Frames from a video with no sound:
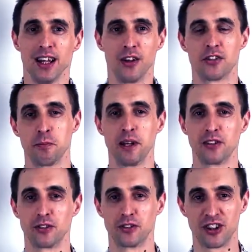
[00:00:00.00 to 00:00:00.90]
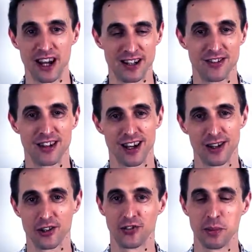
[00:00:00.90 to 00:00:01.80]
Lots of political change,
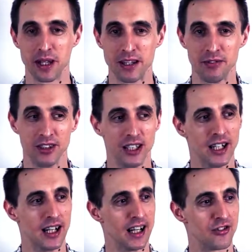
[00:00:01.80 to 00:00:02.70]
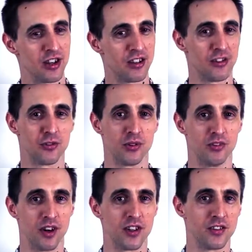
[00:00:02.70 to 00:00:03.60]
lots of upheaval, changes to
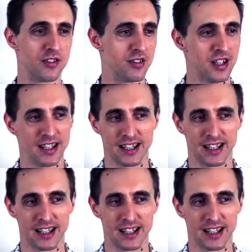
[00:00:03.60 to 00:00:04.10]
advisors,